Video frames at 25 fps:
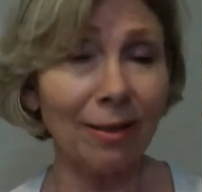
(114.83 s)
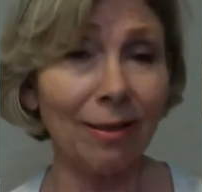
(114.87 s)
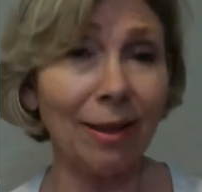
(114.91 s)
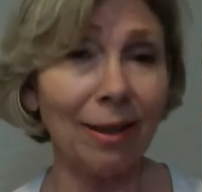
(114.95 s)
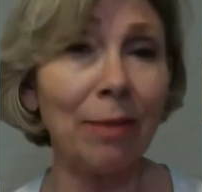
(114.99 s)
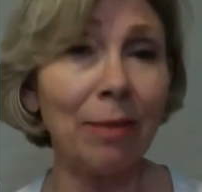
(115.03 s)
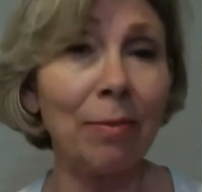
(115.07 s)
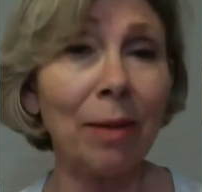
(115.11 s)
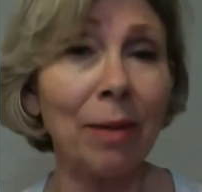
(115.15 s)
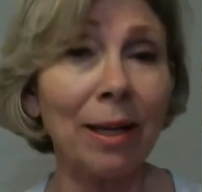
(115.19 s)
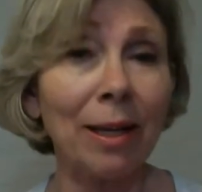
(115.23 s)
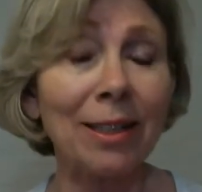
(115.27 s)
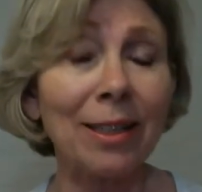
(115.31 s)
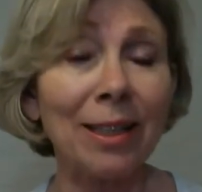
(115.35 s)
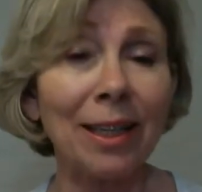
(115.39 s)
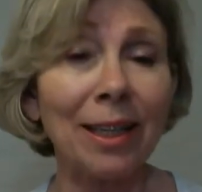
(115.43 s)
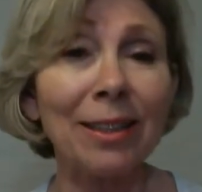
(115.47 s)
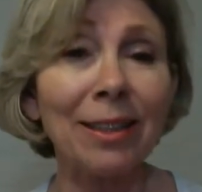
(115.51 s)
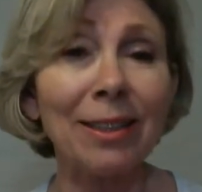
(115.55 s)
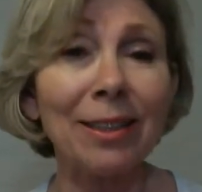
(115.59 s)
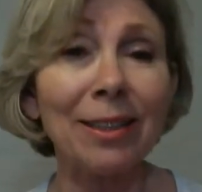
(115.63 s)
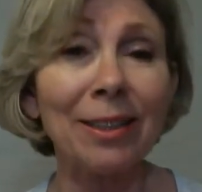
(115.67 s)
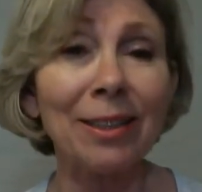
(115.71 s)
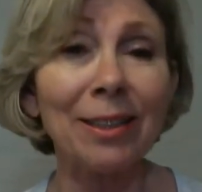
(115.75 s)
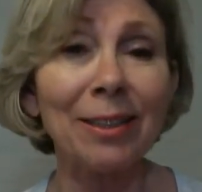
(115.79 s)
That makes
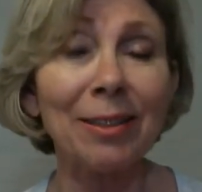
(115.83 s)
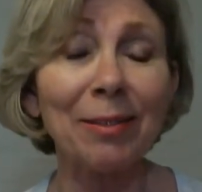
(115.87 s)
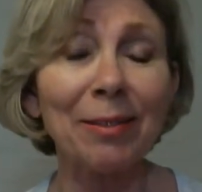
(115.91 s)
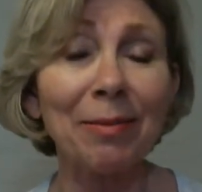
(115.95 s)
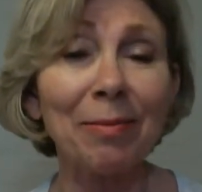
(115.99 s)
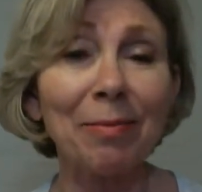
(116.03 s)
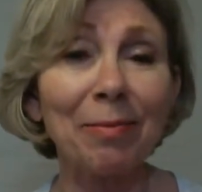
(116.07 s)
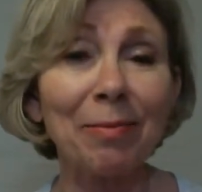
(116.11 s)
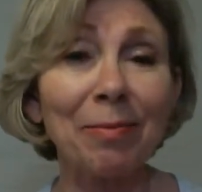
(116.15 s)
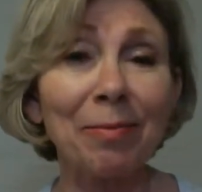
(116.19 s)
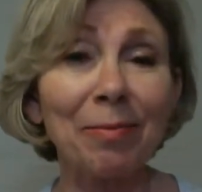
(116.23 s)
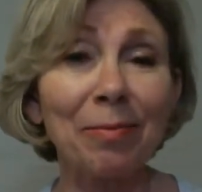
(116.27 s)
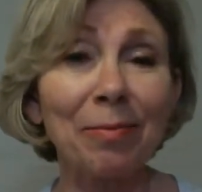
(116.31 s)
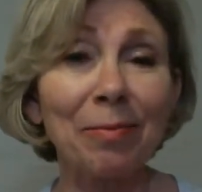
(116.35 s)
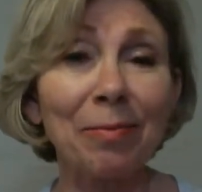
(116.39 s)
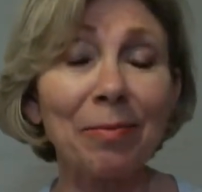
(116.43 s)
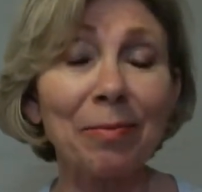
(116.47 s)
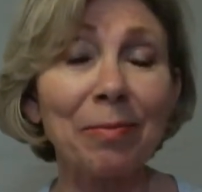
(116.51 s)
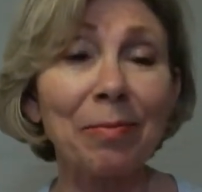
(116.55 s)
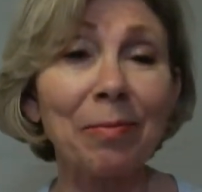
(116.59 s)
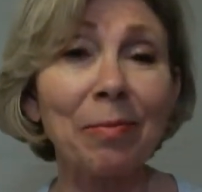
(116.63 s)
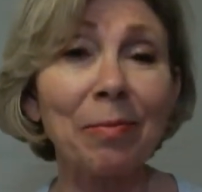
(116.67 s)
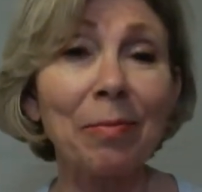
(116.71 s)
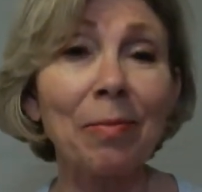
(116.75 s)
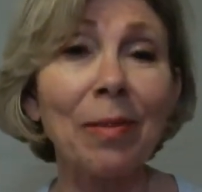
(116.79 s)
sense.
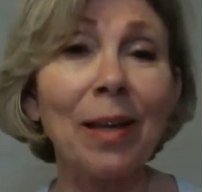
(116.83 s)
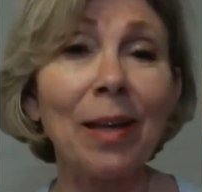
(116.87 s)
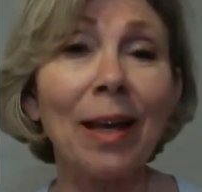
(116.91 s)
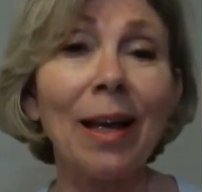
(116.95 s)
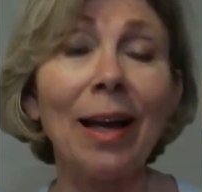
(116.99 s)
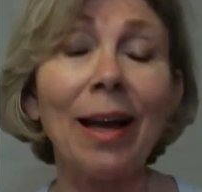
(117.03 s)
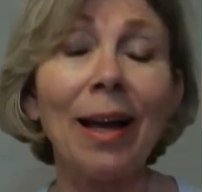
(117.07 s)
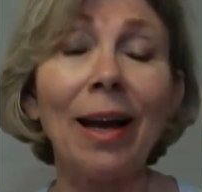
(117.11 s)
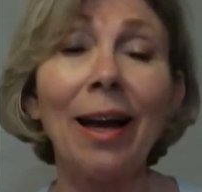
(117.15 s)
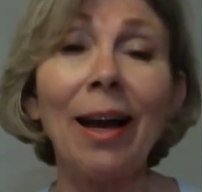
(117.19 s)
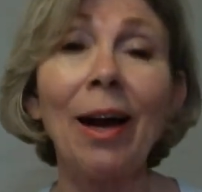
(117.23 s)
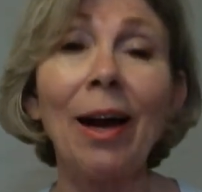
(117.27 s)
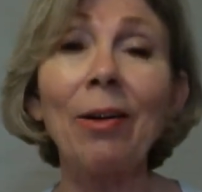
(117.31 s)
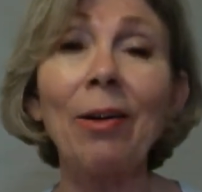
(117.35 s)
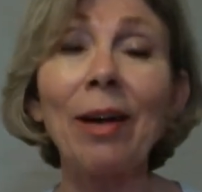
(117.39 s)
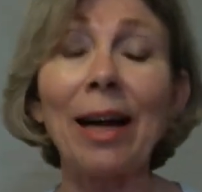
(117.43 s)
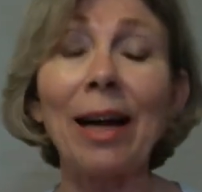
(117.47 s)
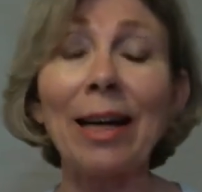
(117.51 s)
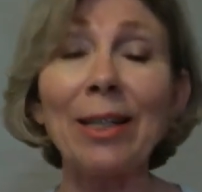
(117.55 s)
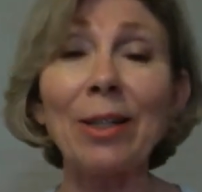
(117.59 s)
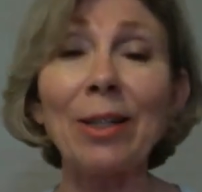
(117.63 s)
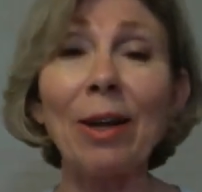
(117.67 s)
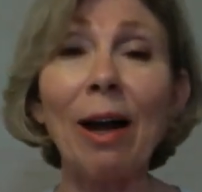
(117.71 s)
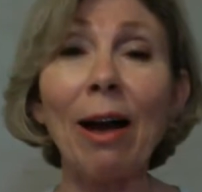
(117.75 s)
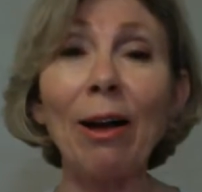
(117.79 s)

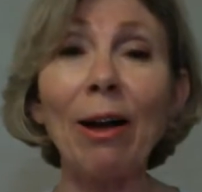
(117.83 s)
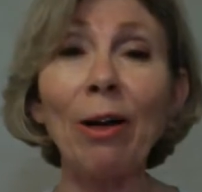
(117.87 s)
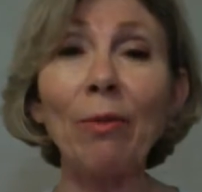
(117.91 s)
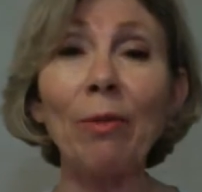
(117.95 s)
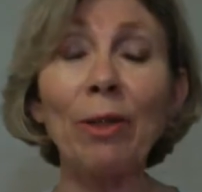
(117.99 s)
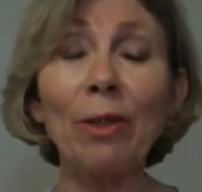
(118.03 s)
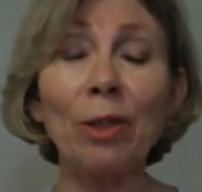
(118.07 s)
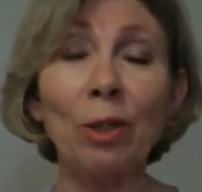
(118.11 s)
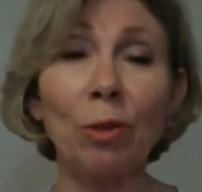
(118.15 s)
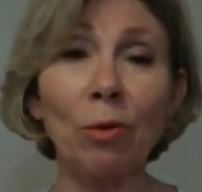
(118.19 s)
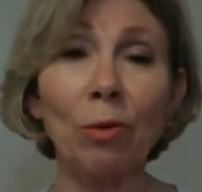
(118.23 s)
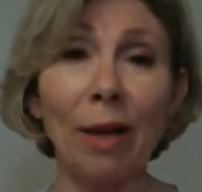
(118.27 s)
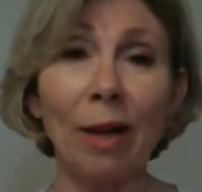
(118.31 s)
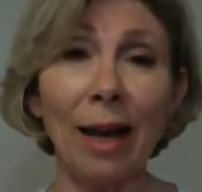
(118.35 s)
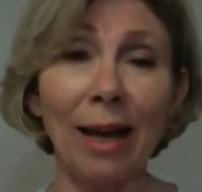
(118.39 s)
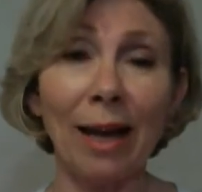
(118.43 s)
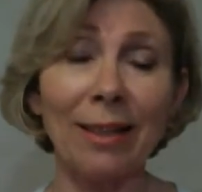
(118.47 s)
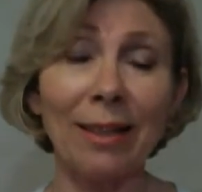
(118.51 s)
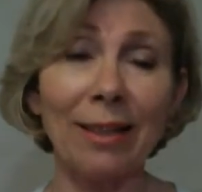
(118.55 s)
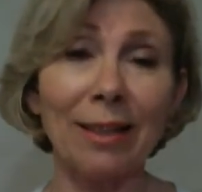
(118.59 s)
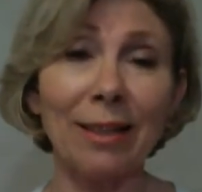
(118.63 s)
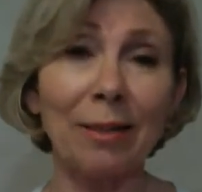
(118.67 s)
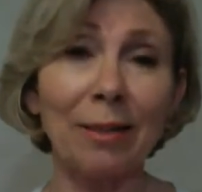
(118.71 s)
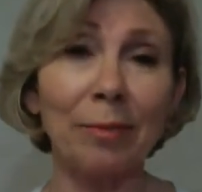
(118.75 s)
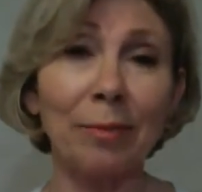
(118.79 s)
Okay, so how do we do
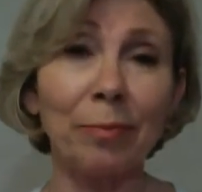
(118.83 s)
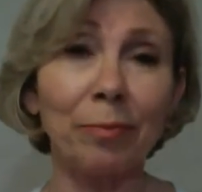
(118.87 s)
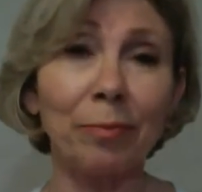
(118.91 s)
that?